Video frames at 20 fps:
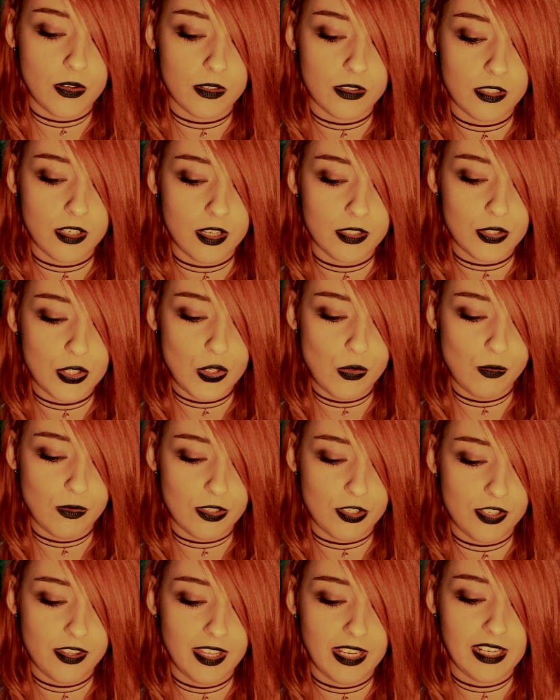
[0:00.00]
not too
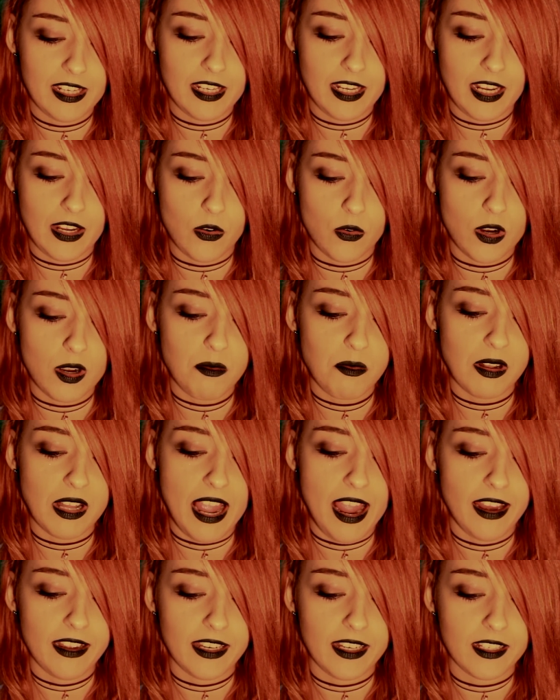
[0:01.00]
much thinking or
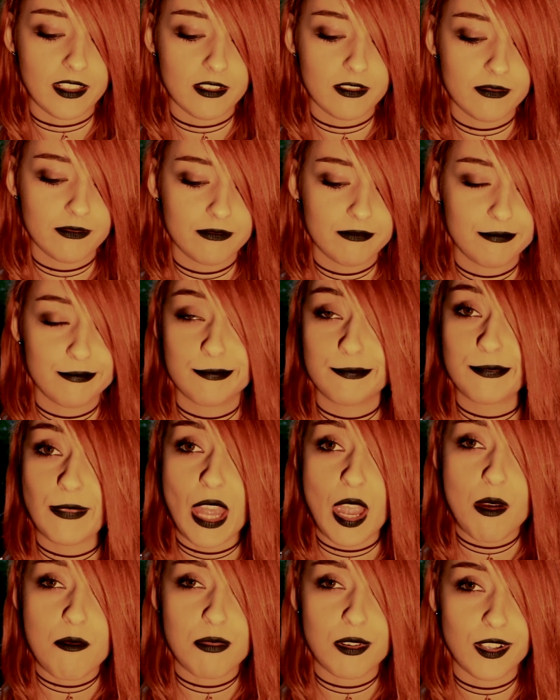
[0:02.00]
planning.
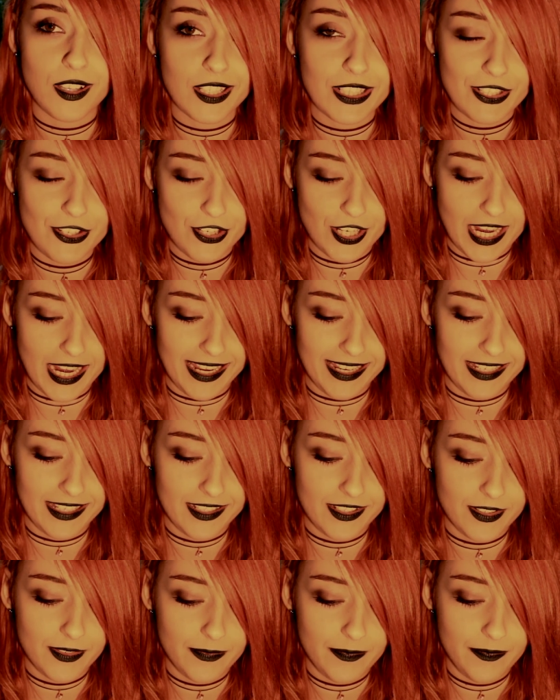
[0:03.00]
Plunge
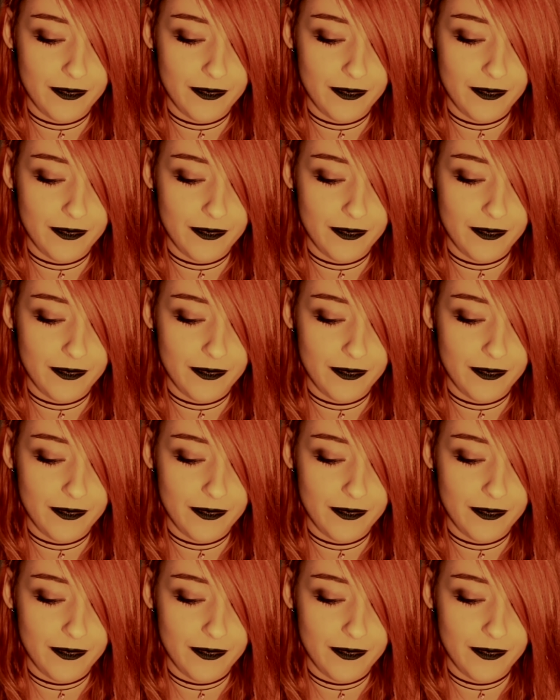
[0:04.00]
ahead.